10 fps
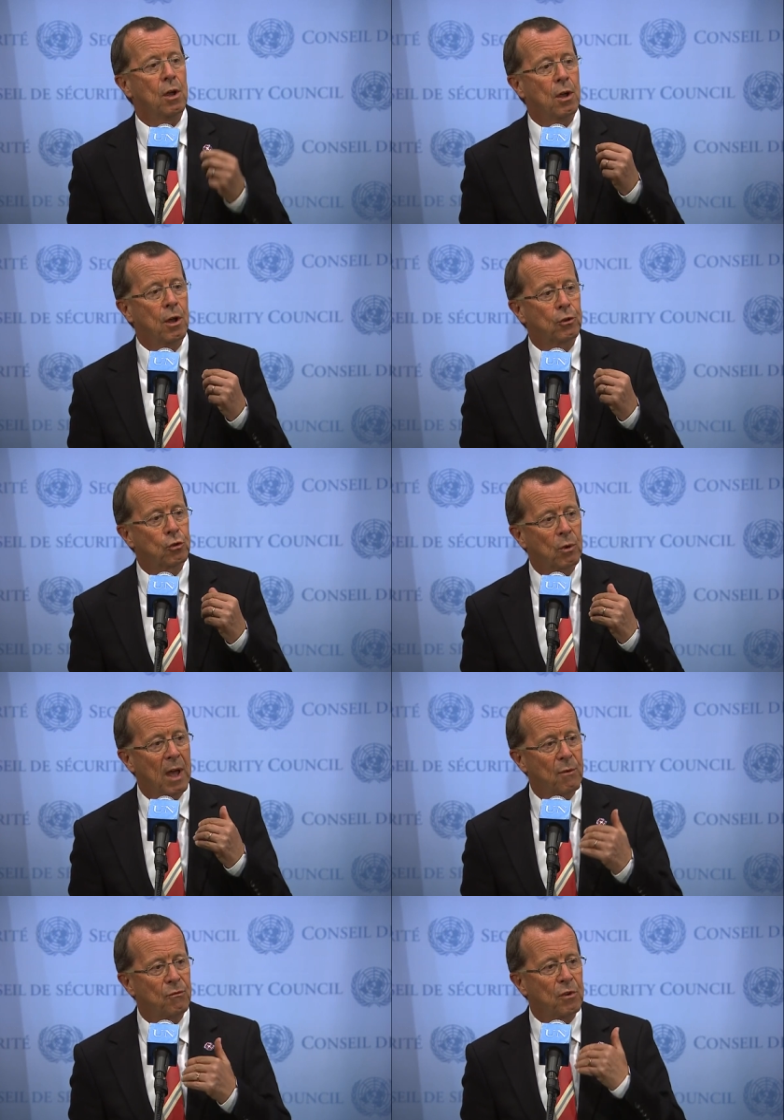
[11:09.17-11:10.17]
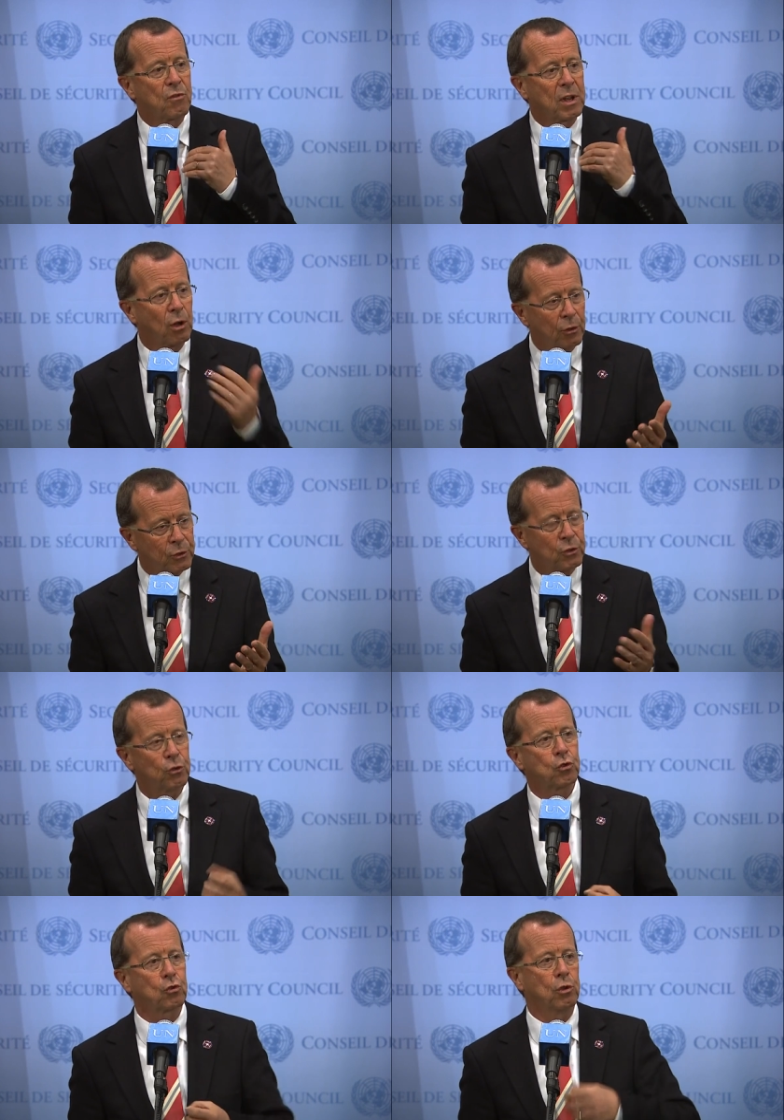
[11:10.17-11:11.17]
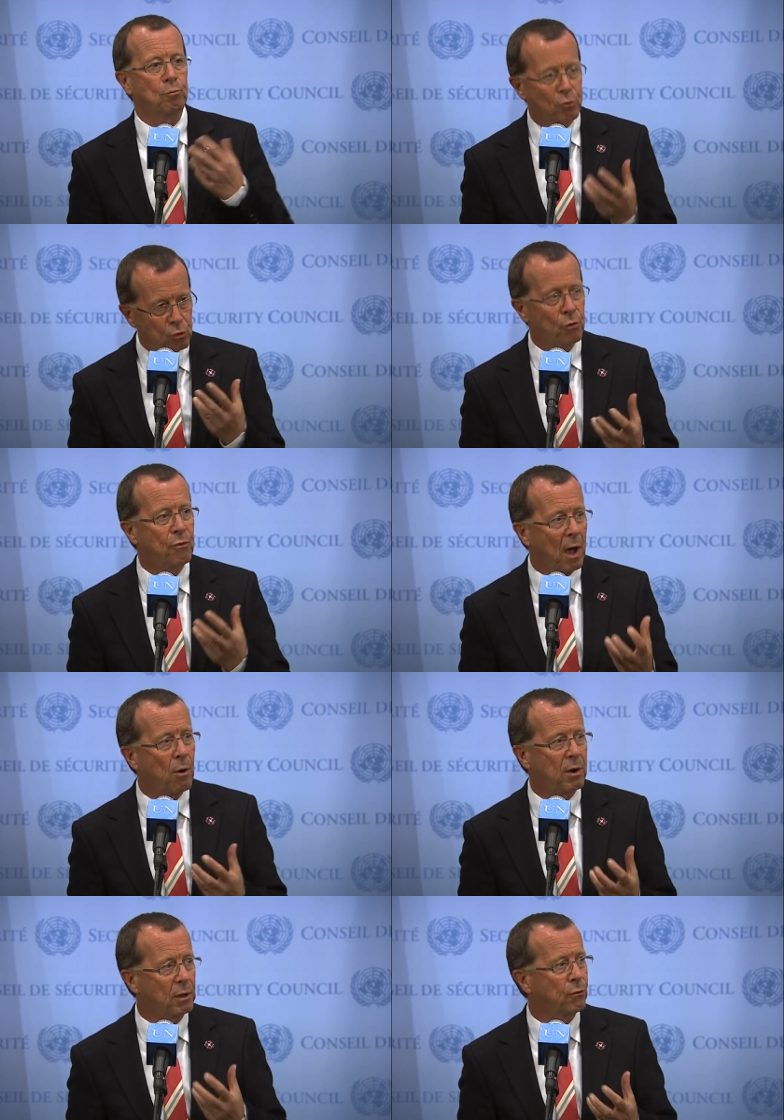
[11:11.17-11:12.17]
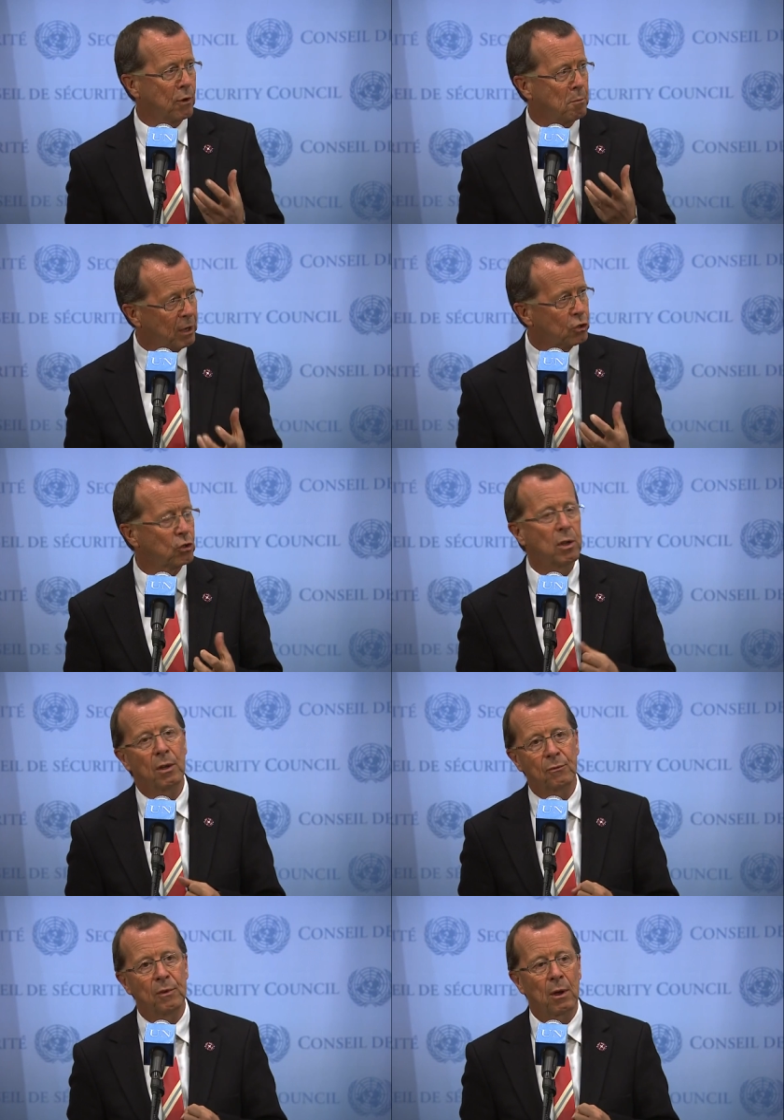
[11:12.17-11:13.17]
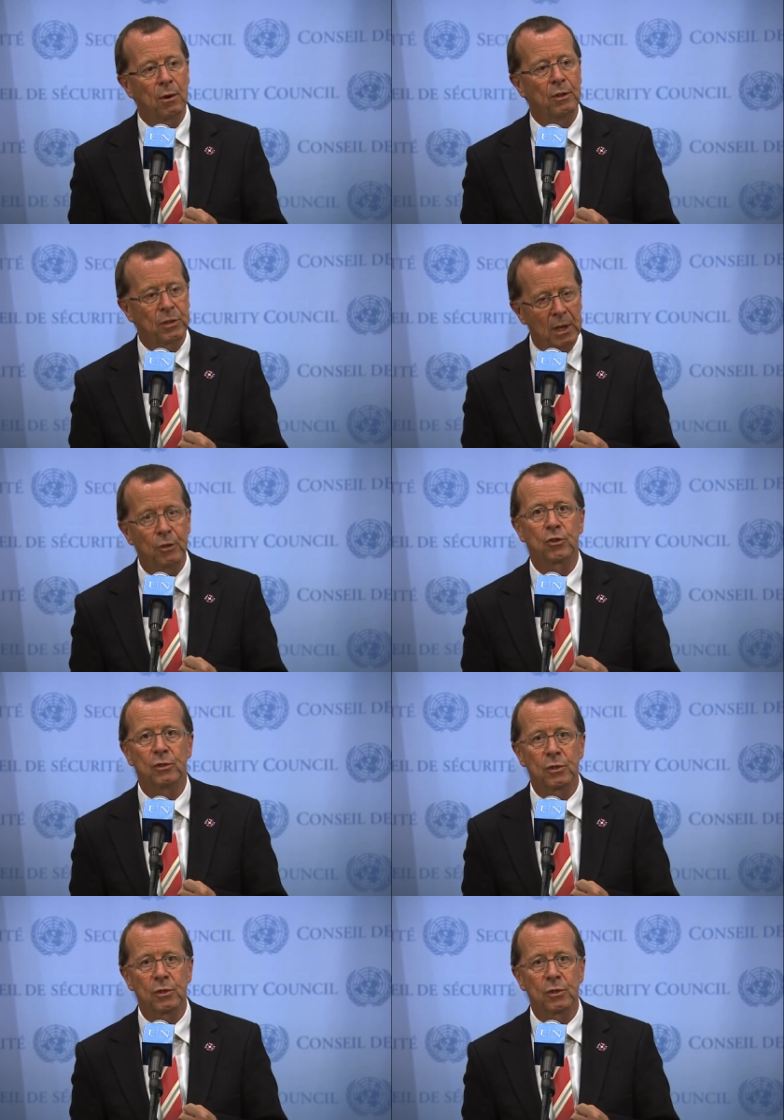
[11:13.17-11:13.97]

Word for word: uh, to have reconnaissance, to improve our information of our intelligence.